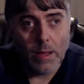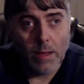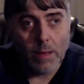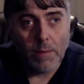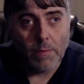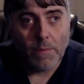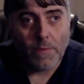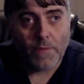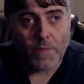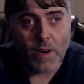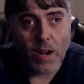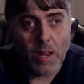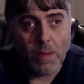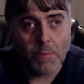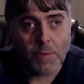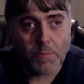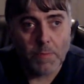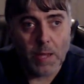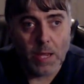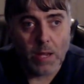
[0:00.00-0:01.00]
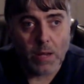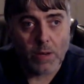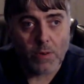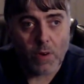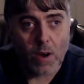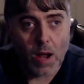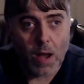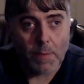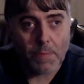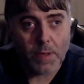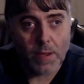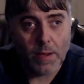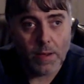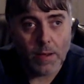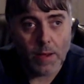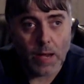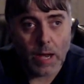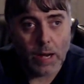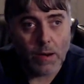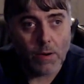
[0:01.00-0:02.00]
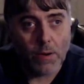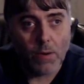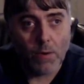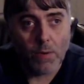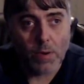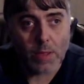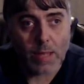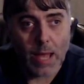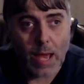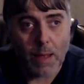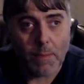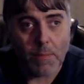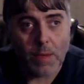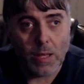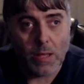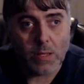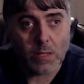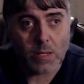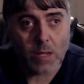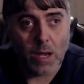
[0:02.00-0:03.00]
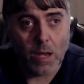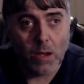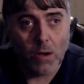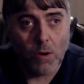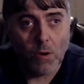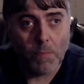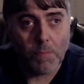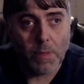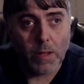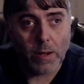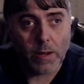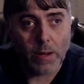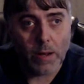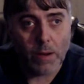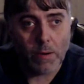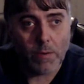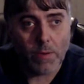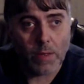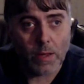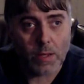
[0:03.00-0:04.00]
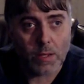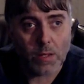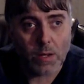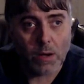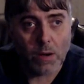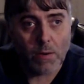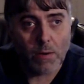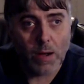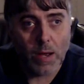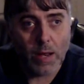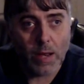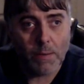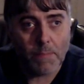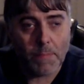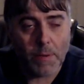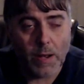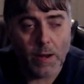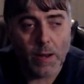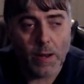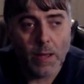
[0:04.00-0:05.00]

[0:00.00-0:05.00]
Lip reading: frames being dropped. I don't know what that means. I hope that everything's all right. But